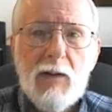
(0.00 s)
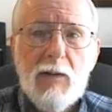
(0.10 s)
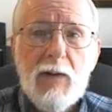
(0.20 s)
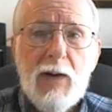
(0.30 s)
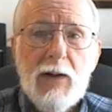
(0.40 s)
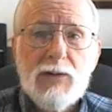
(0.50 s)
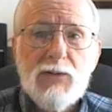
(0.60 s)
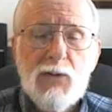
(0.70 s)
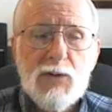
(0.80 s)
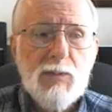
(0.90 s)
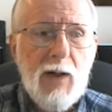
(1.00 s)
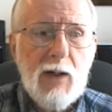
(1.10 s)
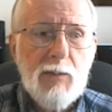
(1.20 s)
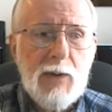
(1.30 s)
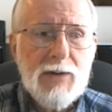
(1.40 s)
has First
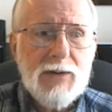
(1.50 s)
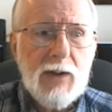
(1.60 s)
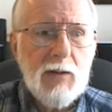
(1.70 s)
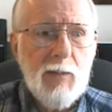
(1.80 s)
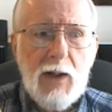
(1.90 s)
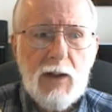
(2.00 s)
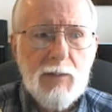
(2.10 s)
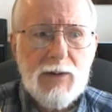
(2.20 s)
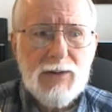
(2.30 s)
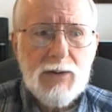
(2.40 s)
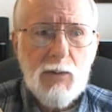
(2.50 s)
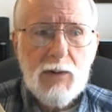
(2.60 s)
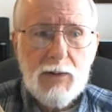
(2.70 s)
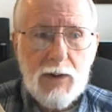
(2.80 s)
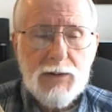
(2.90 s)
Maccabees, Second Maccabees, and so on,
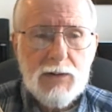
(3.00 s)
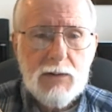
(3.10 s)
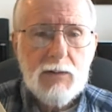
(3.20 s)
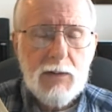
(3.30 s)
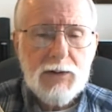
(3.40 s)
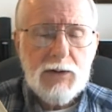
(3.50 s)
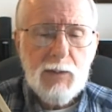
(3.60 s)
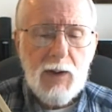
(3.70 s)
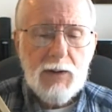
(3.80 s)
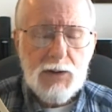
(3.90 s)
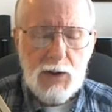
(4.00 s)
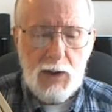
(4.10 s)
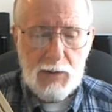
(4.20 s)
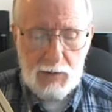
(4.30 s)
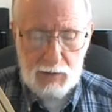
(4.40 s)
and that's about
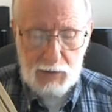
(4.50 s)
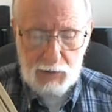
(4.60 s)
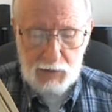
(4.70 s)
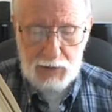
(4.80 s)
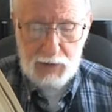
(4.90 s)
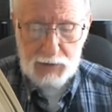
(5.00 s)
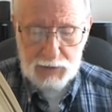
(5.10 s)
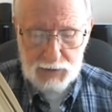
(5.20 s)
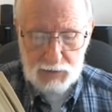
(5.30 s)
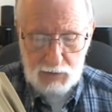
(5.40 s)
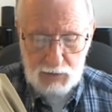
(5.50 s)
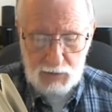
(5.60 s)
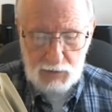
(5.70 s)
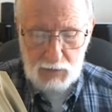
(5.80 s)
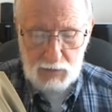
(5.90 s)
John Hyrcanus
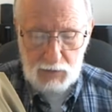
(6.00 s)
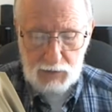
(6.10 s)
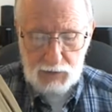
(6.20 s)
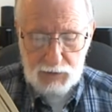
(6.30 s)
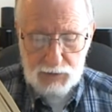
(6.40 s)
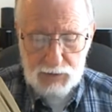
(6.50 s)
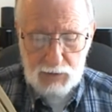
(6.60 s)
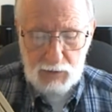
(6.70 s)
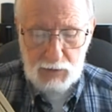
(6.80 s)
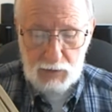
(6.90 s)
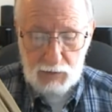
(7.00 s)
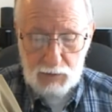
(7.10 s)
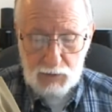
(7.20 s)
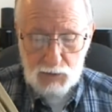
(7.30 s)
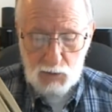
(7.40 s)
and his
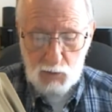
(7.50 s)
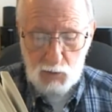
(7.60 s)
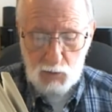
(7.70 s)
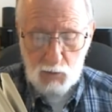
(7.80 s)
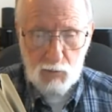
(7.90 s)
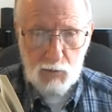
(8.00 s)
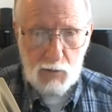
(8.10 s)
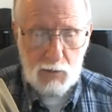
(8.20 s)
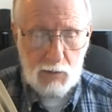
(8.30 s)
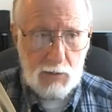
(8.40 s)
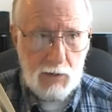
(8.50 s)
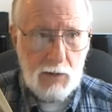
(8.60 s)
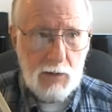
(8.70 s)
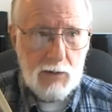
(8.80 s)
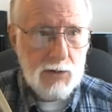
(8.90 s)
control over
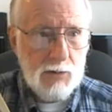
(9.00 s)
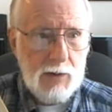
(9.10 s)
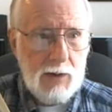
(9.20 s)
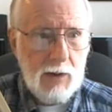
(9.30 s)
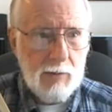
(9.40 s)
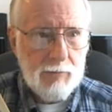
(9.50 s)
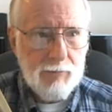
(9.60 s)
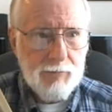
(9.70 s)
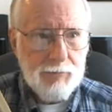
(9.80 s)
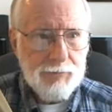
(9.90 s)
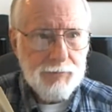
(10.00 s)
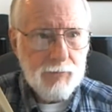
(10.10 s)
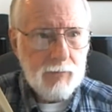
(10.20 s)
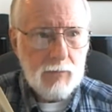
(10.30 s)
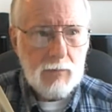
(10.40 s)
Judea.
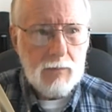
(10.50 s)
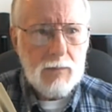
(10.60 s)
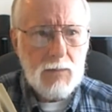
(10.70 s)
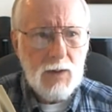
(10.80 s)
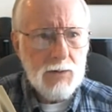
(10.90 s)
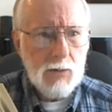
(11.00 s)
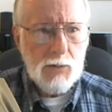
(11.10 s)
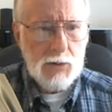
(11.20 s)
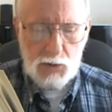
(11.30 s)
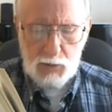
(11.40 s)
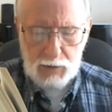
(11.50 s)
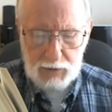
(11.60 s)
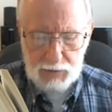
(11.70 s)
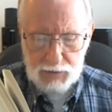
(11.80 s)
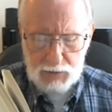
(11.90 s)
So the Judahites,